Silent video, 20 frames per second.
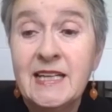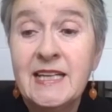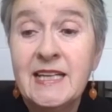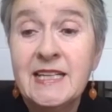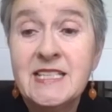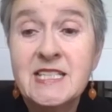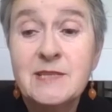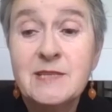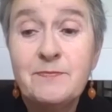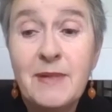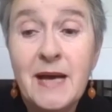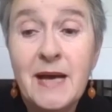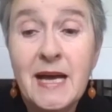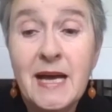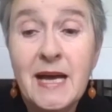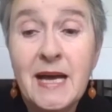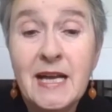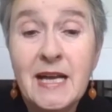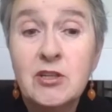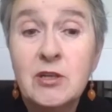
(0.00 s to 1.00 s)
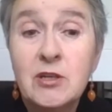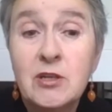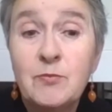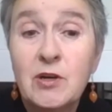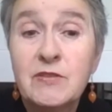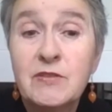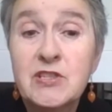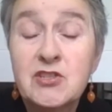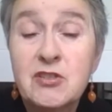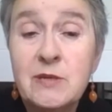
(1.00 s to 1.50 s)
Against the backdrop
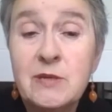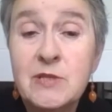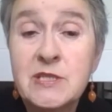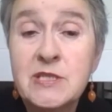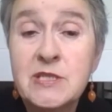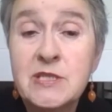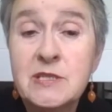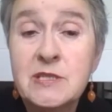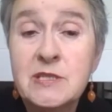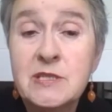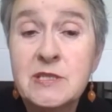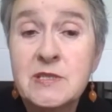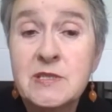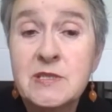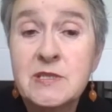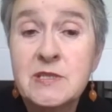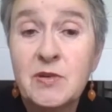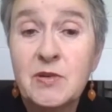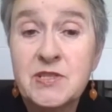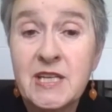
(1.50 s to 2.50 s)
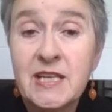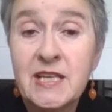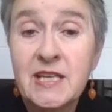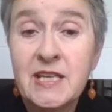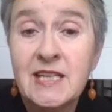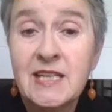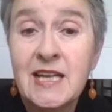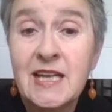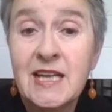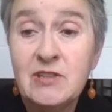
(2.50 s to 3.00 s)
of extremisms, both
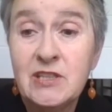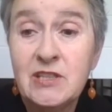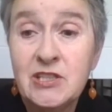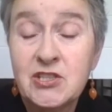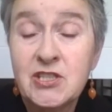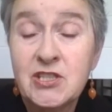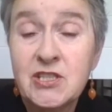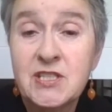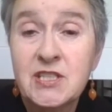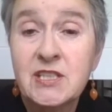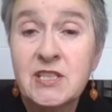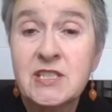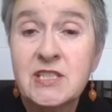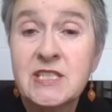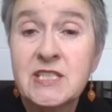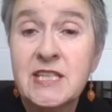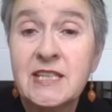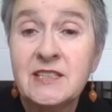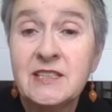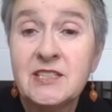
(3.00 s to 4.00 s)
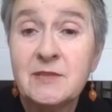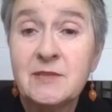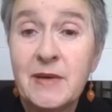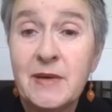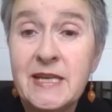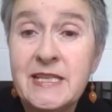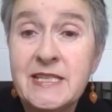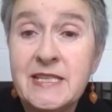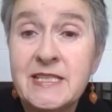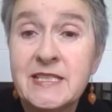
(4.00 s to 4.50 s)
secular and religious, that curtail
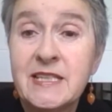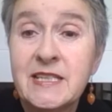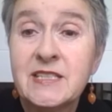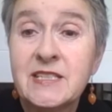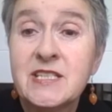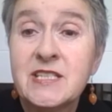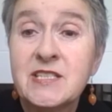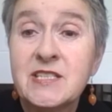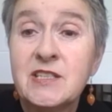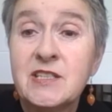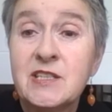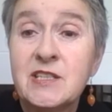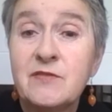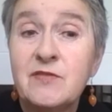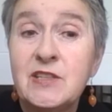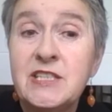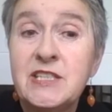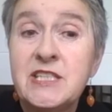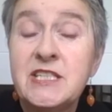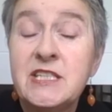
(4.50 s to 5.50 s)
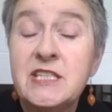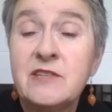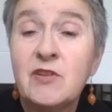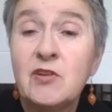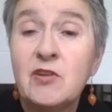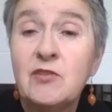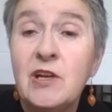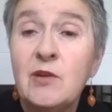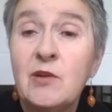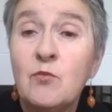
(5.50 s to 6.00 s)
debate and assert the validity of
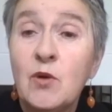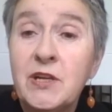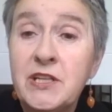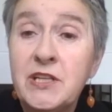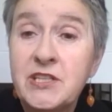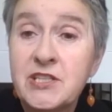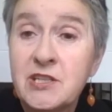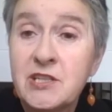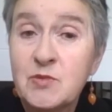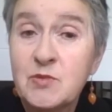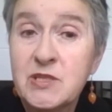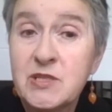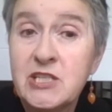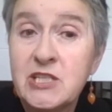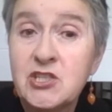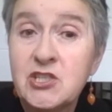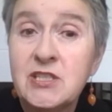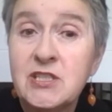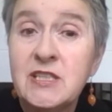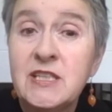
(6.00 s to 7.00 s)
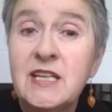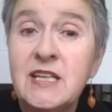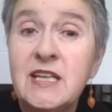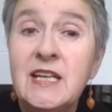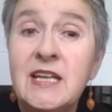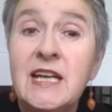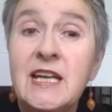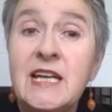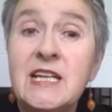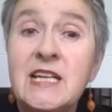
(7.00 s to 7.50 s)
only one interpretation,
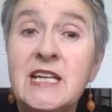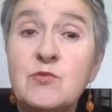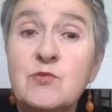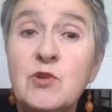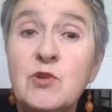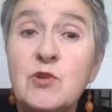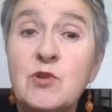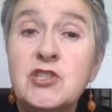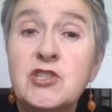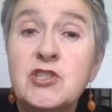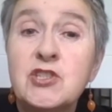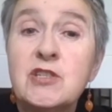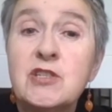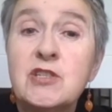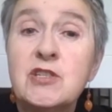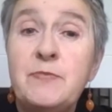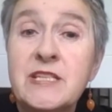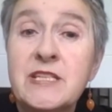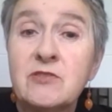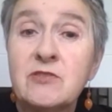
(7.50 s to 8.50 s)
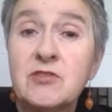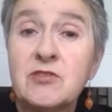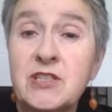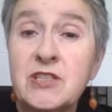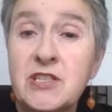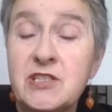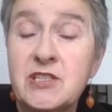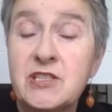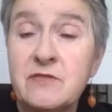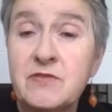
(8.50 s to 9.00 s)
his work shows better
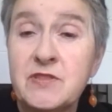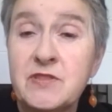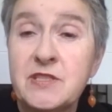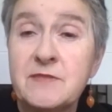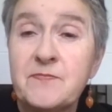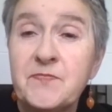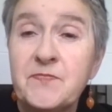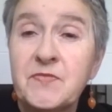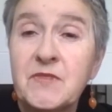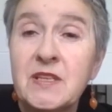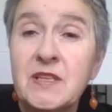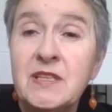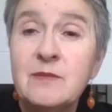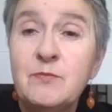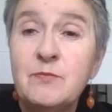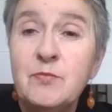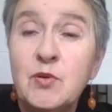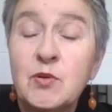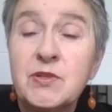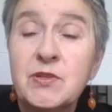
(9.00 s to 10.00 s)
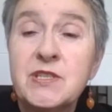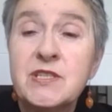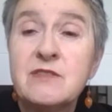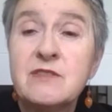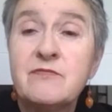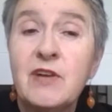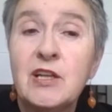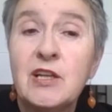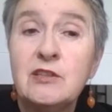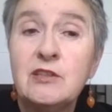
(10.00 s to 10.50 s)
alternatives. The importance
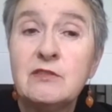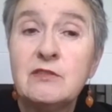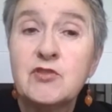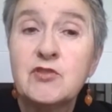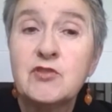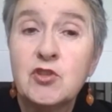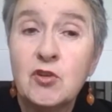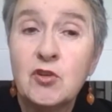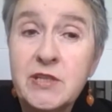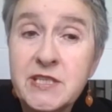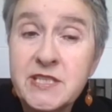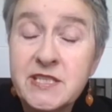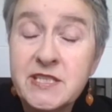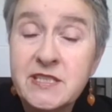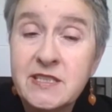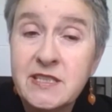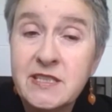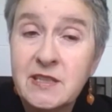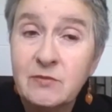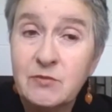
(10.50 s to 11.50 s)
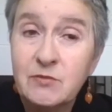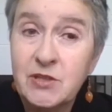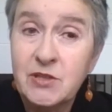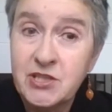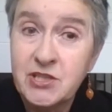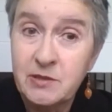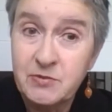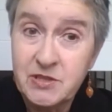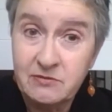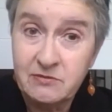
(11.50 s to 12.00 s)
of value of choice when
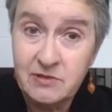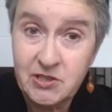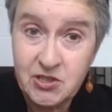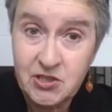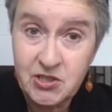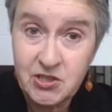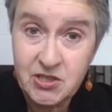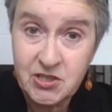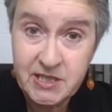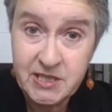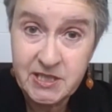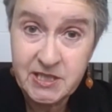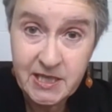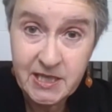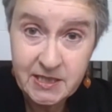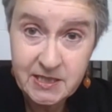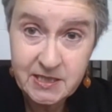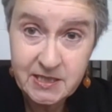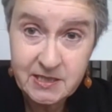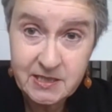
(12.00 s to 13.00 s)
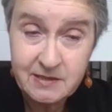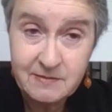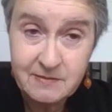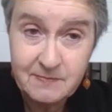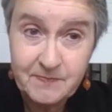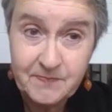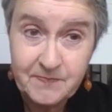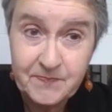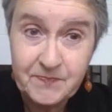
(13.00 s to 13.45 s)
interpreting religious texts,